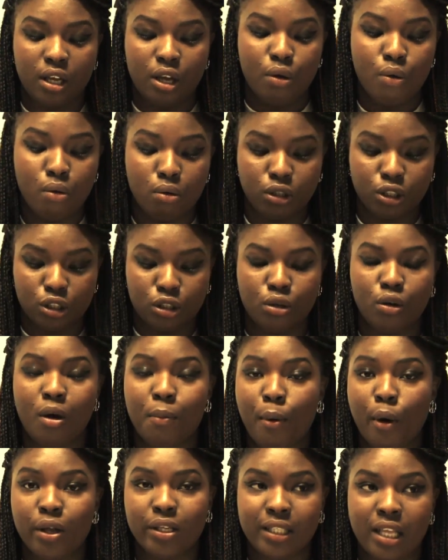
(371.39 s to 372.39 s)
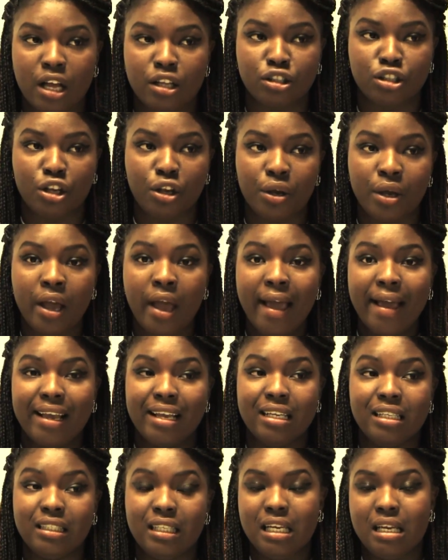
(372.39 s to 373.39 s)
all just sort of boils down to
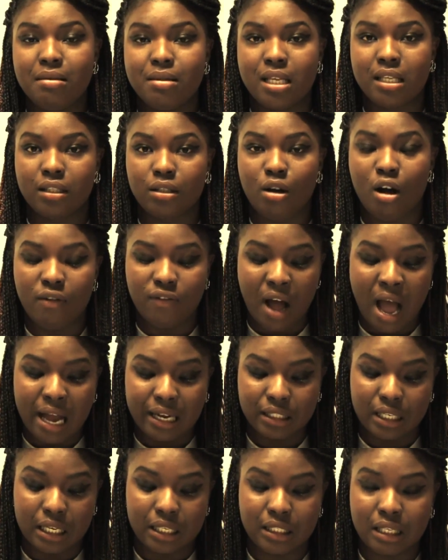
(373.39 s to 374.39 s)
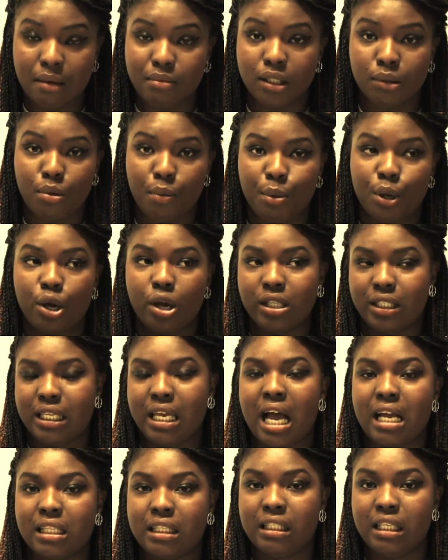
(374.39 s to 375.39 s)
he deemed this sort of act acceptable because he
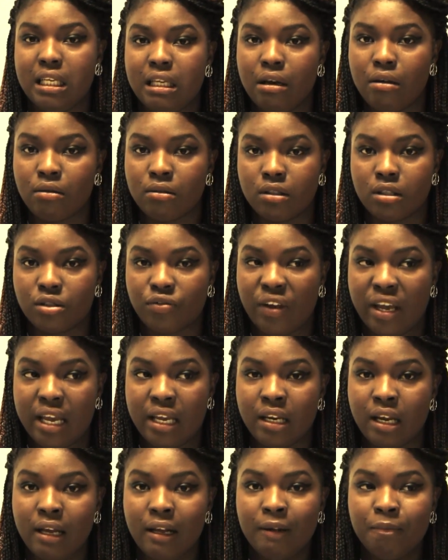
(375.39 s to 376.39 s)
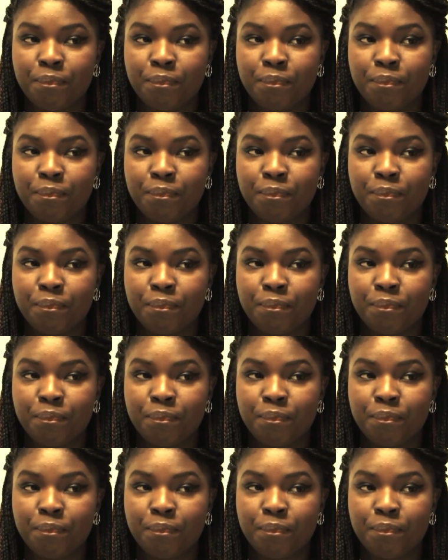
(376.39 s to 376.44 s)
had seen it on screen,